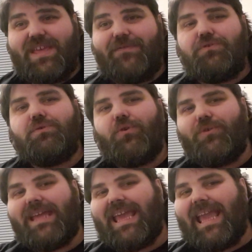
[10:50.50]
if you go
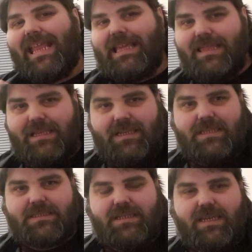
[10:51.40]
on anything
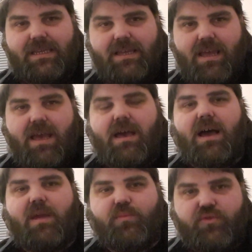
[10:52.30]
Disney,
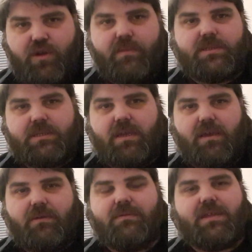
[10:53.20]
I promise
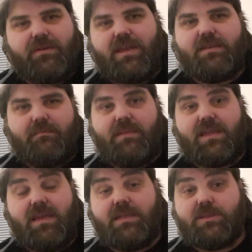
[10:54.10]
you there are hidden
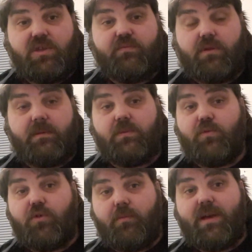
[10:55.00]
Mickeys, and you've probably
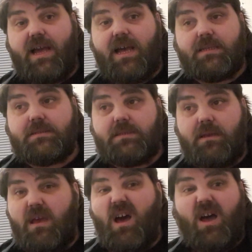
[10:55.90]
walked past
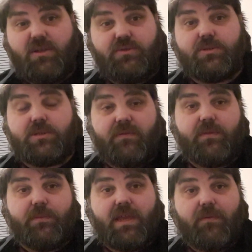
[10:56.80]
hundreds of
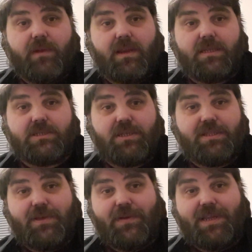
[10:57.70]
them without realising
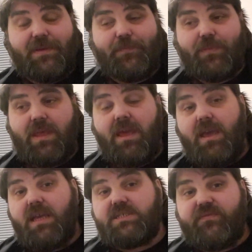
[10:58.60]
you're doing it.
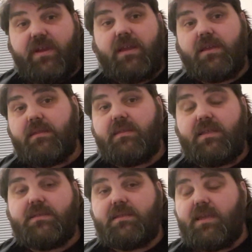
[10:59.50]
It's a very good
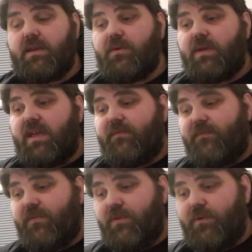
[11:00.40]
thing to do if